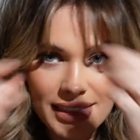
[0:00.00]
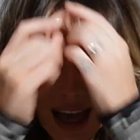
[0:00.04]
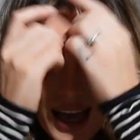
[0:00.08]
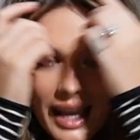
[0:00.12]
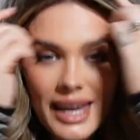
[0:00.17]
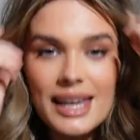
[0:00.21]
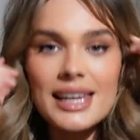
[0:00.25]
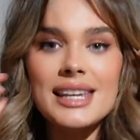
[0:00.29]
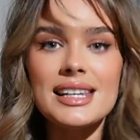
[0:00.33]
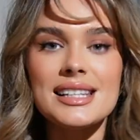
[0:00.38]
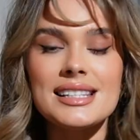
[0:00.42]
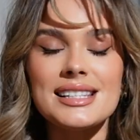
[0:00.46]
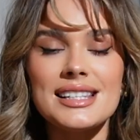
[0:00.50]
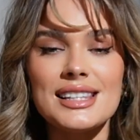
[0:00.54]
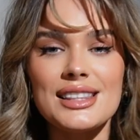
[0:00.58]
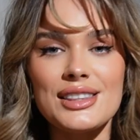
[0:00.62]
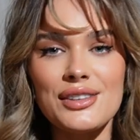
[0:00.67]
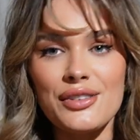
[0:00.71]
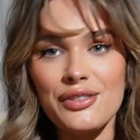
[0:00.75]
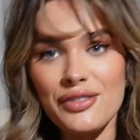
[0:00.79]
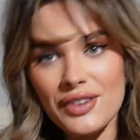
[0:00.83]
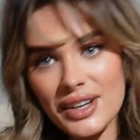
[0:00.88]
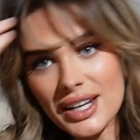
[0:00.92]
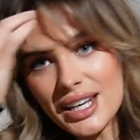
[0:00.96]
that is the
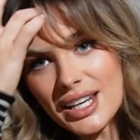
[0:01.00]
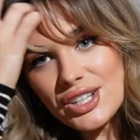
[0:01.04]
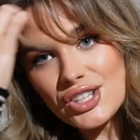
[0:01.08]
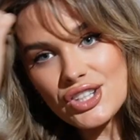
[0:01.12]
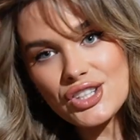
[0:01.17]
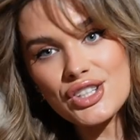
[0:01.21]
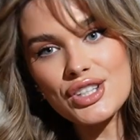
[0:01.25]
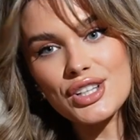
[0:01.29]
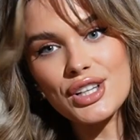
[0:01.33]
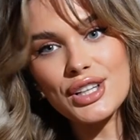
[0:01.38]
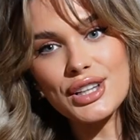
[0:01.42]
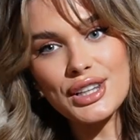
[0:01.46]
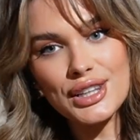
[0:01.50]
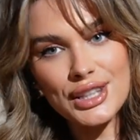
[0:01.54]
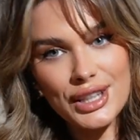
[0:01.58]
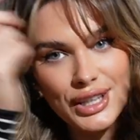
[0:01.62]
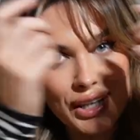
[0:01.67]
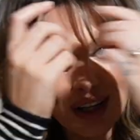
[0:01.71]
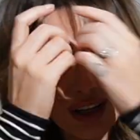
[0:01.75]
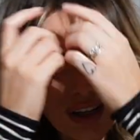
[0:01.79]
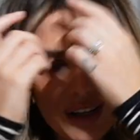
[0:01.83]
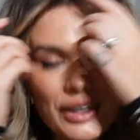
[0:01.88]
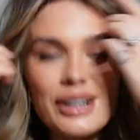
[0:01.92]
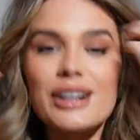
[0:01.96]
finished
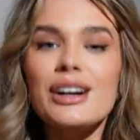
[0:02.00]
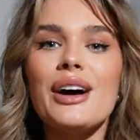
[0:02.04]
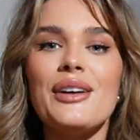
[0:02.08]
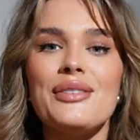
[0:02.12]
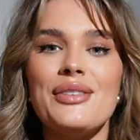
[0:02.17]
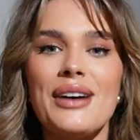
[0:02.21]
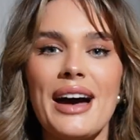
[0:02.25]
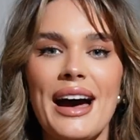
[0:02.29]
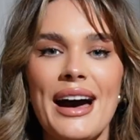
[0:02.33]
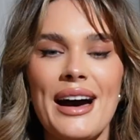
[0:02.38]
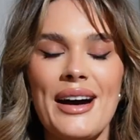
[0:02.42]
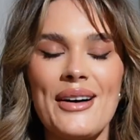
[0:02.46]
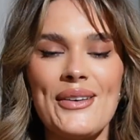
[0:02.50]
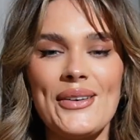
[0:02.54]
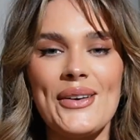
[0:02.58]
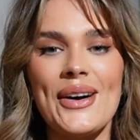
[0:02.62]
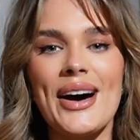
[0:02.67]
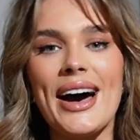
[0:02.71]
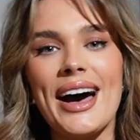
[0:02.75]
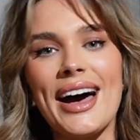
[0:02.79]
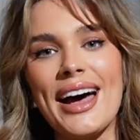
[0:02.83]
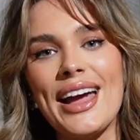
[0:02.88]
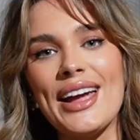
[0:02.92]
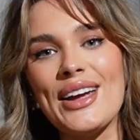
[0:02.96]
look of how
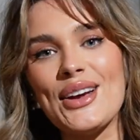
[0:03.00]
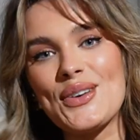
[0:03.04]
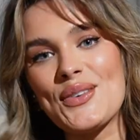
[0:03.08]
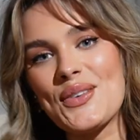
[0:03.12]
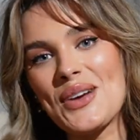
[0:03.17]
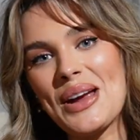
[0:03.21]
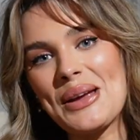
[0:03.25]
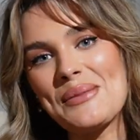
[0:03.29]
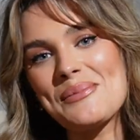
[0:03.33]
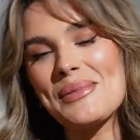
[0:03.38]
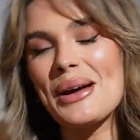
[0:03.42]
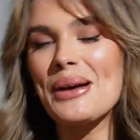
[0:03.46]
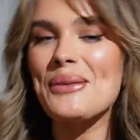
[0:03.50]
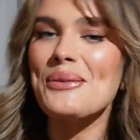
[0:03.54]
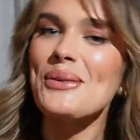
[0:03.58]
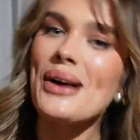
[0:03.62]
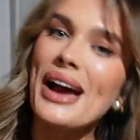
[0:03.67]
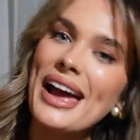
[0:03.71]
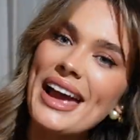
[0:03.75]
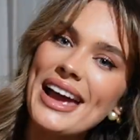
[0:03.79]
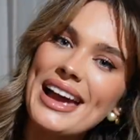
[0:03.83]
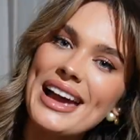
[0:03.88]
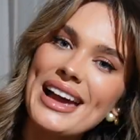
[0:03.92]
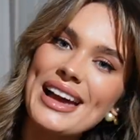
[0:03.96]
I create my
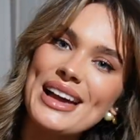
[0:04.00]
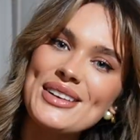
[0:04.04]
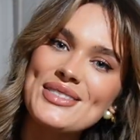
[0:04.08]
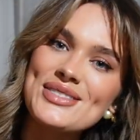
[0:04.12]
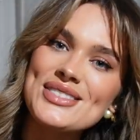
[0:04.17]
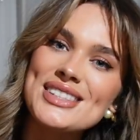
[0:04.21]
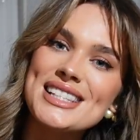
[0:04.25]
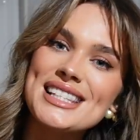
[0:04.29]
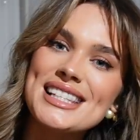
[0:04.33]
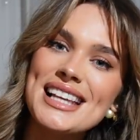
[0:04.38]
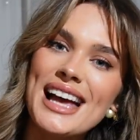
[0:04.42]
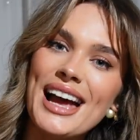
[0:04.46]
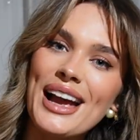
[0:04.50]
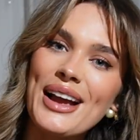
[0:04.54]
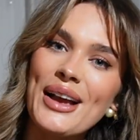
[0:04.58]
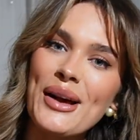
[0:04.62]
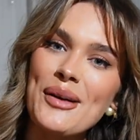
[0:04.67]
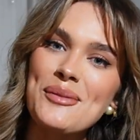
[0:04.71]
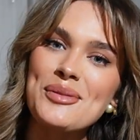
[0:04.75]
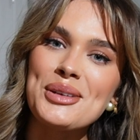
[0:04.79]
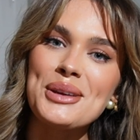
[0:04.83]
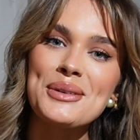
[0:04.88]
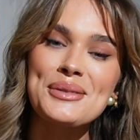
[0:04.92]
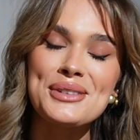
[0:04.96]
waves. I
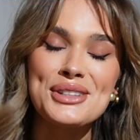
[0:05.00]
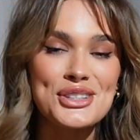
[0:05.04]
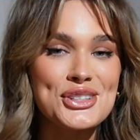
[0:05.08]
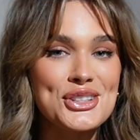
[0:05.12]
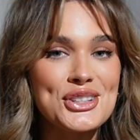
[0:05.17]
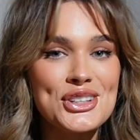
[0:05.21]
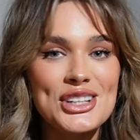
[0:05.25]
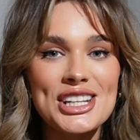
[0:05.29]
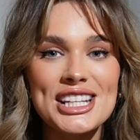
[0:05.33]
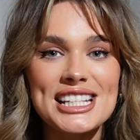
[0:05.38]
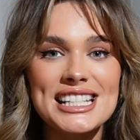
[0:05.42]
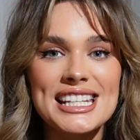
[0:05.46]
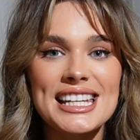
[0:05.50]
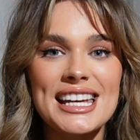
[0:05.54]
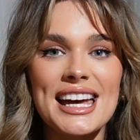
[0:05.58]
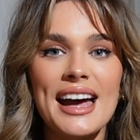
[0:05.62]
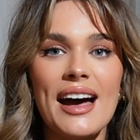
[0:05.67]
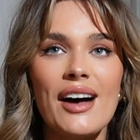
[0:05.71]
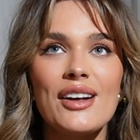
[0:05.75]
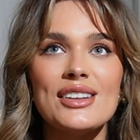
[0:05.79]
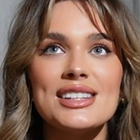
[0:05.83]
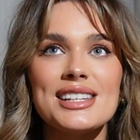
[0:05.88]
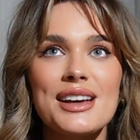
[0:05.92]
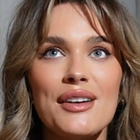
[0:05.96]
hope you've enjoyed it.
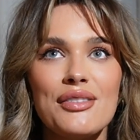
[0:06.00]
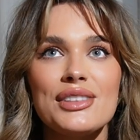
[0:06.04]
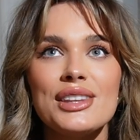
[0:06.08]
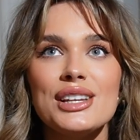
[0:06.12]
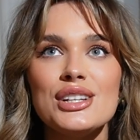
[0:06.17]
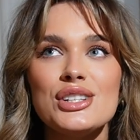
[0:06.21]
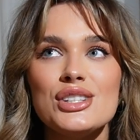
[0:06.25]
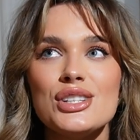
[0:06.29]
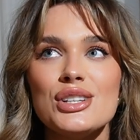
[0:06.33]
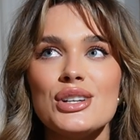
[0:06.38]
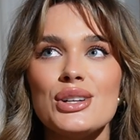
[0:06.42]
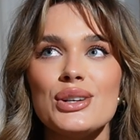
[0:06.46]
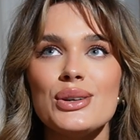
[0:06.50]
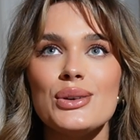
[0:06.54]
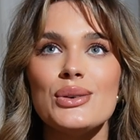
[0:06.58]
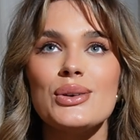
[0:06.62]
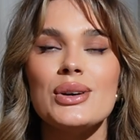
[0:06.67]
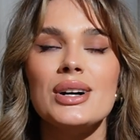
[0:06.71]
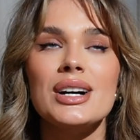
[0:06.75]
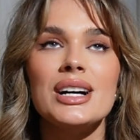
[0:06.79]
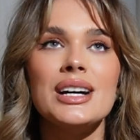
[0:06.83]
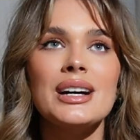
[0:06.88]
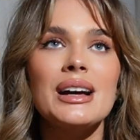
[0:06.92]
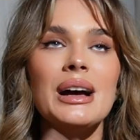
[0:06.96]
I'll definitely do
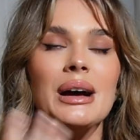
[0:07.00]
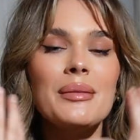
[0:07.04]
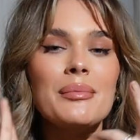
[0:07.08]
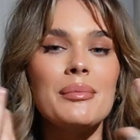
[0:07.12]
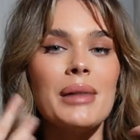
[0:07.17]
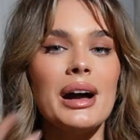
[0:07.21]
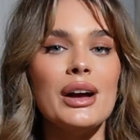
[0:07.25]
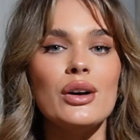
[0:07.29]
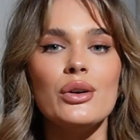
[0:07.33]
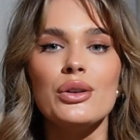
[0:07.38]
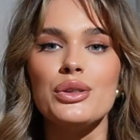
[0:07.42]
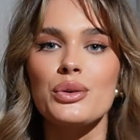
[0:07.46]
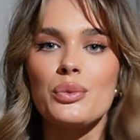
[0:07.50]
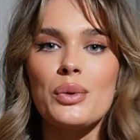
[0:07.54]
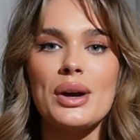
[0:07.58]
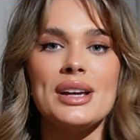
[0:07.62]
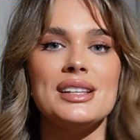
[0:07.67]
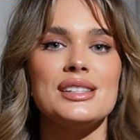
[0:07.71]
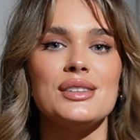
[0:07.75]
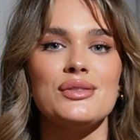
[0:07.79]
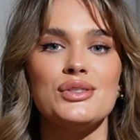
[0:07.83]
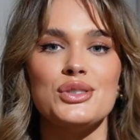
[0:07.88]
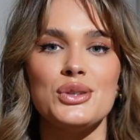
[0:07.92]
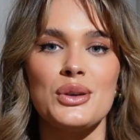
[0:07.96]
my other
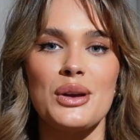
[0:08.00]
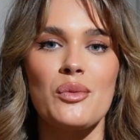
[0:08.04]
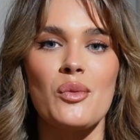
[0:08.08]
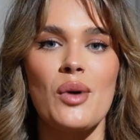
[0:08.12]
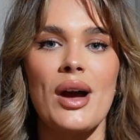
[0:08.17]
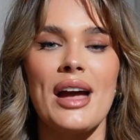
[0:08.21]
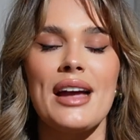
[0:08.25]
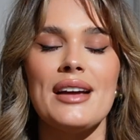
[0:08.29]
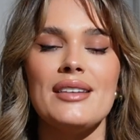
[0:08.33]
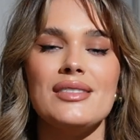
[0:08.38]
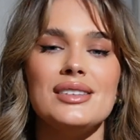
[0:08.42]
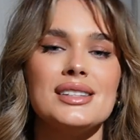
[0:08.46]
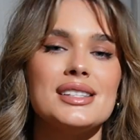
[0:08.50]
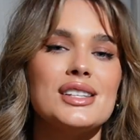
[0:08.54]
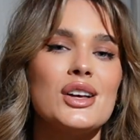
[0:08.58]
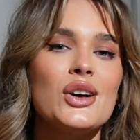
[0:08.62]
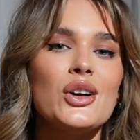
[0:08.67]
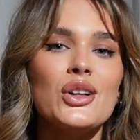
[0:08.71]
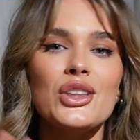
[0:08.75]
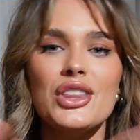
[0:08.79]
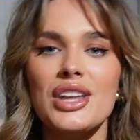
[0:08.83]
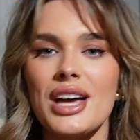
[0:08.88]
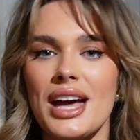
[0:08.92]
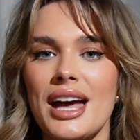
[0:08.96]
ways of doing waves,
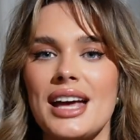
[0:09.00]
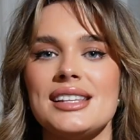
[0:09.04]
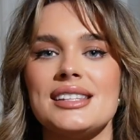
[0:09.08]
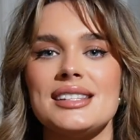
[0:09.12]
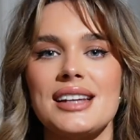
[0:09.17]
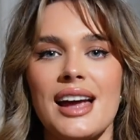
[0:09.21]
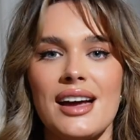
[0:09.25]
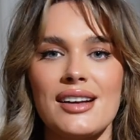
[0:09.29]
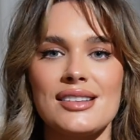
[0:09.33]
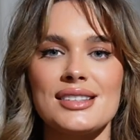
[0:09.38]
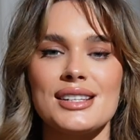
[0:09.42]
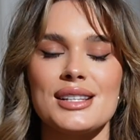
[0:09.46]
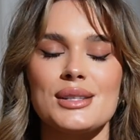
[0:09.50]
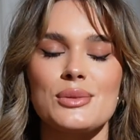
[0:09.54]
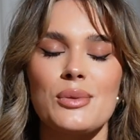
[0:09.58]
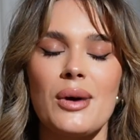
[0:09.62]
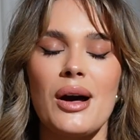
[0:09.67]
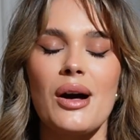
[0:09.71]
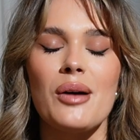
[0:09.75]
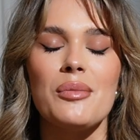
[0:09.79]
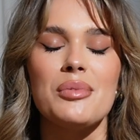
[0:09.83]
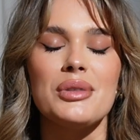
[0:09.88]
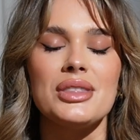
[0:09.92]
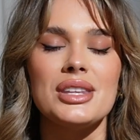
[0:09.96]
other hairstyles as
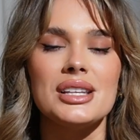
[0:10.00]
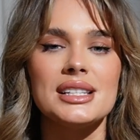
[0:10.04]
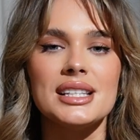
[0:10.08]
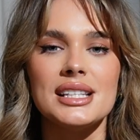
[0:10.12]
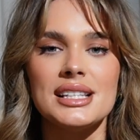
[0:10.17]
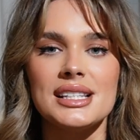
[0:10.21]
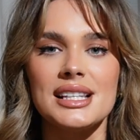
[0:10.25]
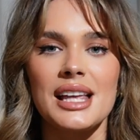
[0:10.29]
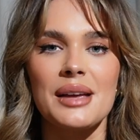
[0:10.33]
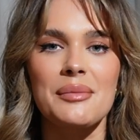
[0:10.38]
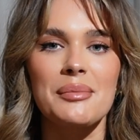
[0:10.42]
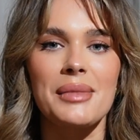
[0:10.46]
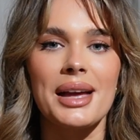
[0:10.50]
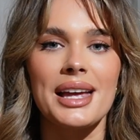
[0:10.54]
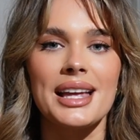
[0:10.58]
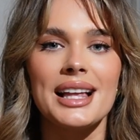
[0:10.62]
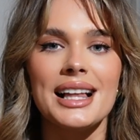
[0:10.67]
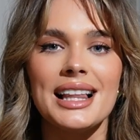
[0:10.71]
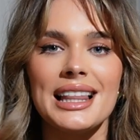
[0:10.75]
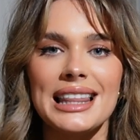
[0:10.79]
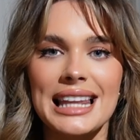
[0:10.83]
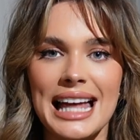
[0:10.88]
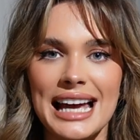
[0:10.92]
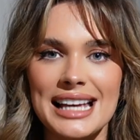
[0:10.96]
well, but this is like my
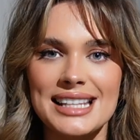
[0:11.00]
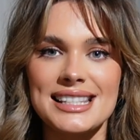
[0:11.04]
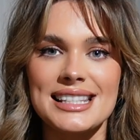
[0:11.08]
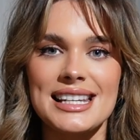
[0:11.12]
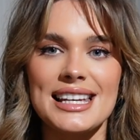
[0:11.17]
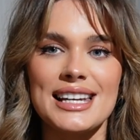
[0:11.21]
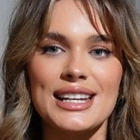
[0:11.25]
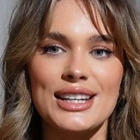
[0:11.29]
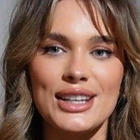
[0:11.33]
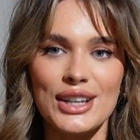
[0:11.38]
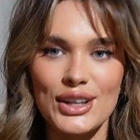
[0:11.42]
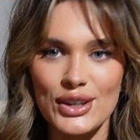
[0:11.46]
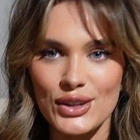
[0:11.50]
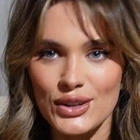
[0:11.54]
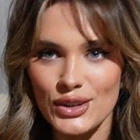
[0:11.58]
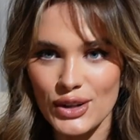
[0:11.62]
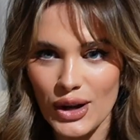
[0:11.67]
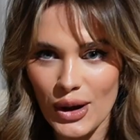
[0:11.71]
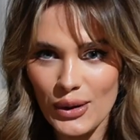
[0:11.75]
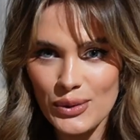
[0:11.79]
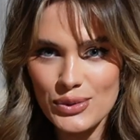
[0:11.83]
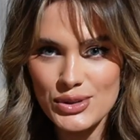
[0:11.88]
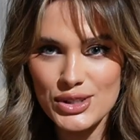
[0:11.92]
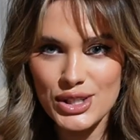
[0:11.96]
classic
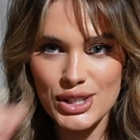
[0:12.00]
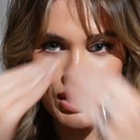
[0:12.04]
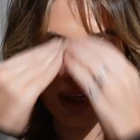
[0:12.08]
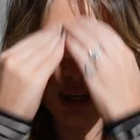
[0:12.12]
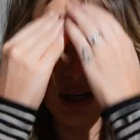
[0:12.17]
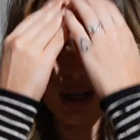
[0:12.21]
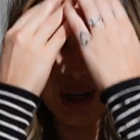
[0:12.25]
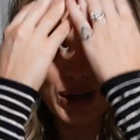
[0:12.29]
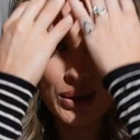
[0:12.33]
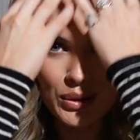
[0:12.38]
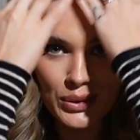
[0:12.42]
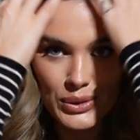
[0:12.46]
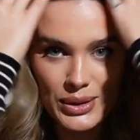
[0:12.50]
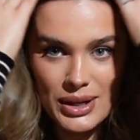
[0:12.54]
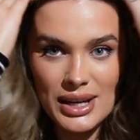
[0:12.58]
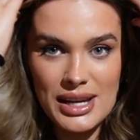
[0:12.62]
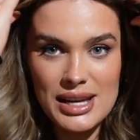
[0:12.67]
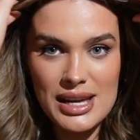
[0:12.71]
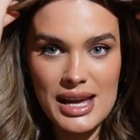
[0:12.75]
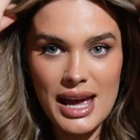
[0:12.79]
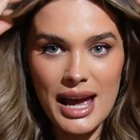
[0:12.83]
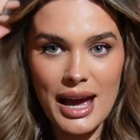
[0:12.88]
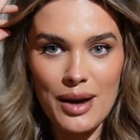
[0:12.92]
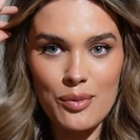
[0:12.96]
go-to
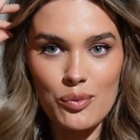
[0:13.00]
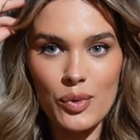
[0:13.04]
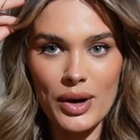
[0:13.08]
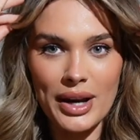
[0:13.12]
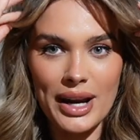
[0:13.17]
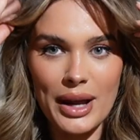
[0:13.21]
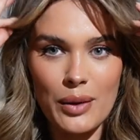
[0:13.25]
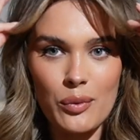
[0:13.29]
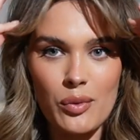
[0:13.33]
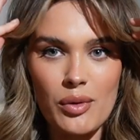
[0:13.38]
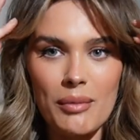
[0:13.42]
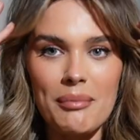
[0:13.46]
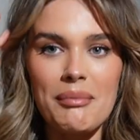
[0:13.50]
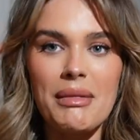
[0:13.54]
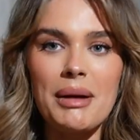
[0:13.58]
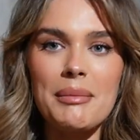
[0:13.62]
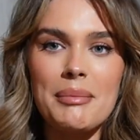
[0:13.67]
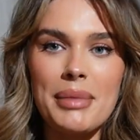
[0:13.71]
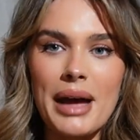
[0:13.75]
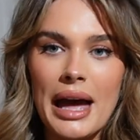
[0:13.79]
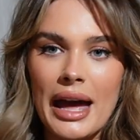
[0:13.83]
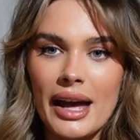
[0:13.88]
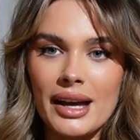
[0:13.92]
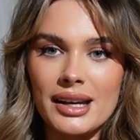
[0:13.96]
and when I want my
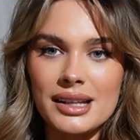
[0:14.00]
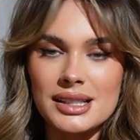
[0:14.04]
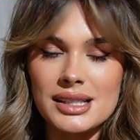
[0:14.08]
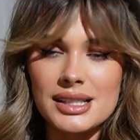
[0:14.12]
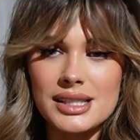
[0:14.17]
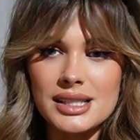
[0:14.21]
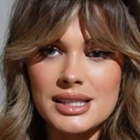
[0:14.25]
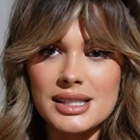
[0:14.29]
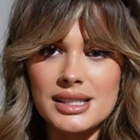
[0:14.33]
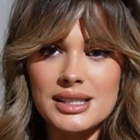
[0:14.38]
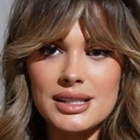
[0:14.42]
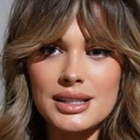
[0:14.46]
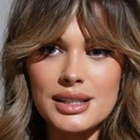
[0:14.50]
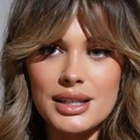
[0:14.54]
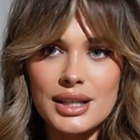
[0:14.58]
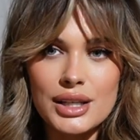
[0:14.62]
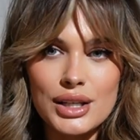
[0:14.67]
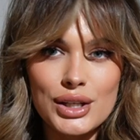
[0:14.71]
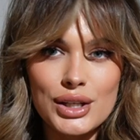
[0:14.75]
bangs